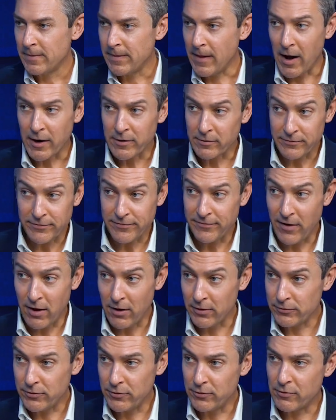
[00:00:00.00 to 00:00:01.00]
Now, I don't
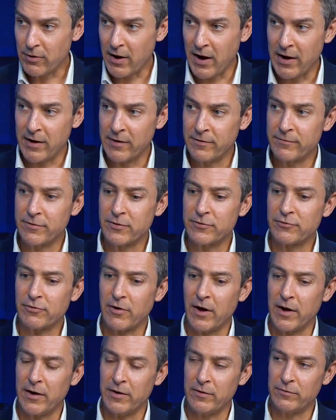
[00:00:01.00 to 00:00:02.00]
fault Ukraine for
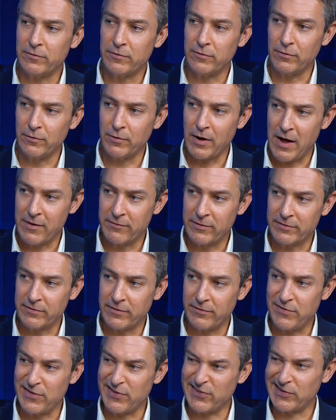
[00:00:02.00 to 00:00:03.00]
trying to have a
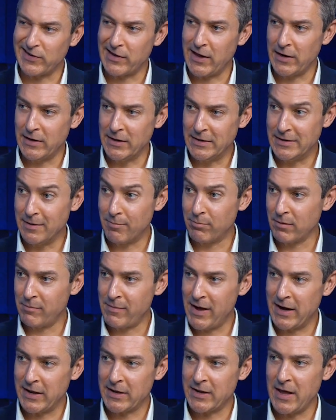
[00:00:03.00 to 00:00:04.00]
sophisticated
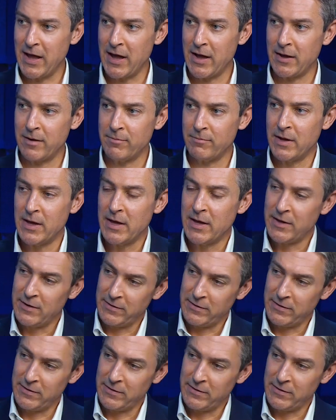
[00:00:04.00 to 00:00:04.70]
diplomatic game